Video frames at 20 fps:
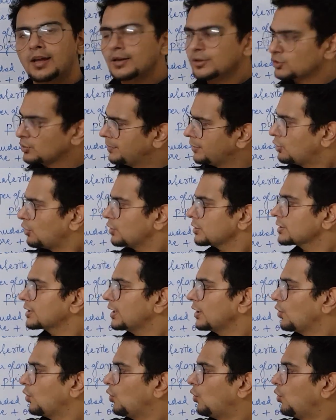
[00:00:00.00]
So because
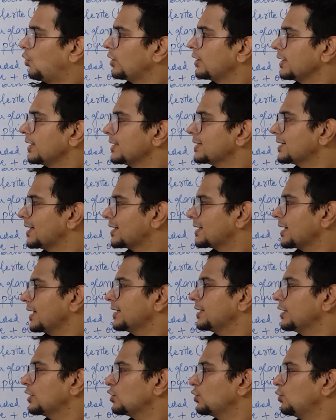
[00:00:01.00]
the ore is
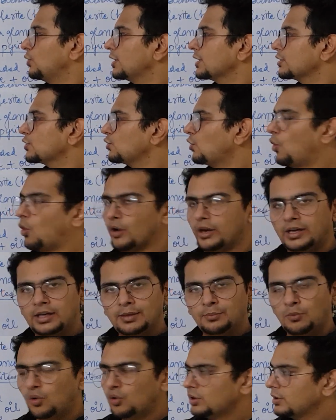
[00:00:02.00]
attracted towards oil
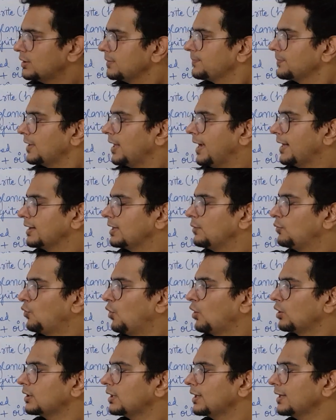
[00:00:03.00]
more, and the
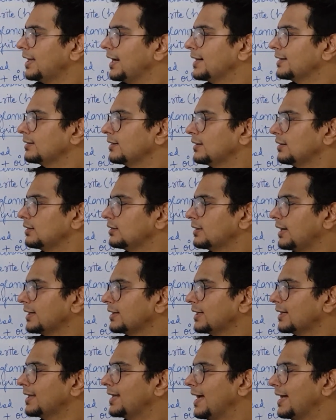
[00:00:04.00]
water and
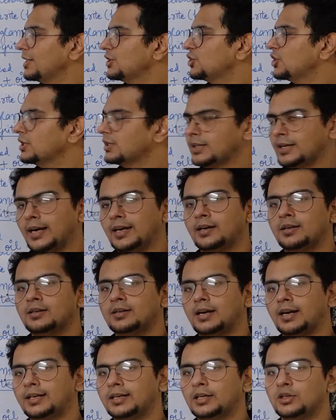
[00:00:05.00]
the gangue get
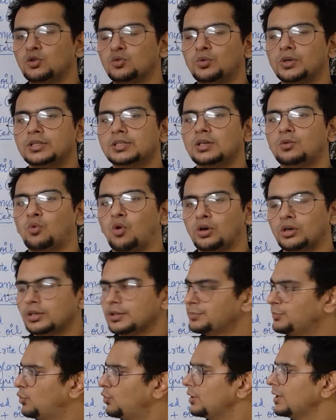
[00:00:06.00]
attracted towards the
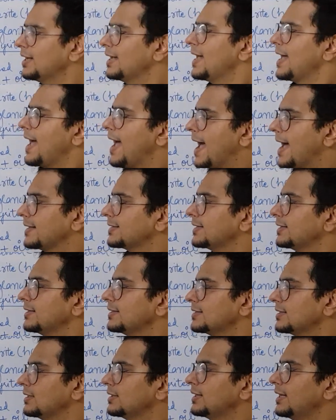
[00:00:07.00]
water more, as a
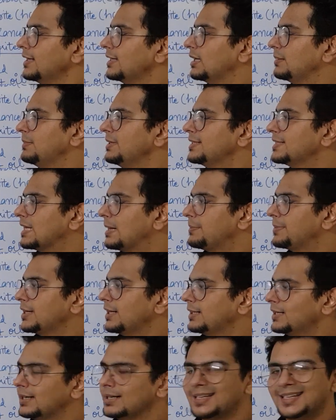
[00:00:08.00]
result they can be
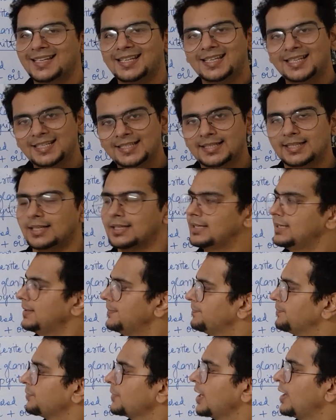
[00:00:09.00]
separated easily.
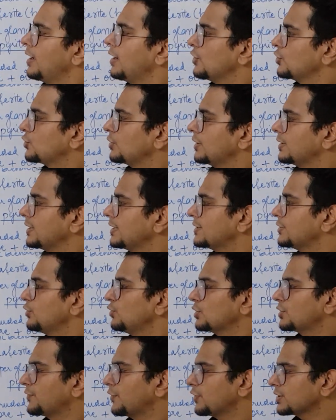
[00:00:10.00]
So it is
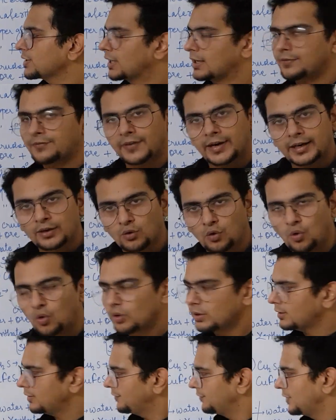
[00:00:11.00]
used for sulfide
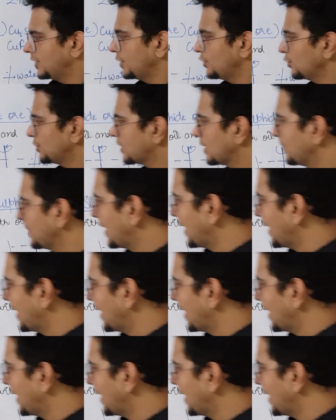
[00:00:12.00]
ore. We use some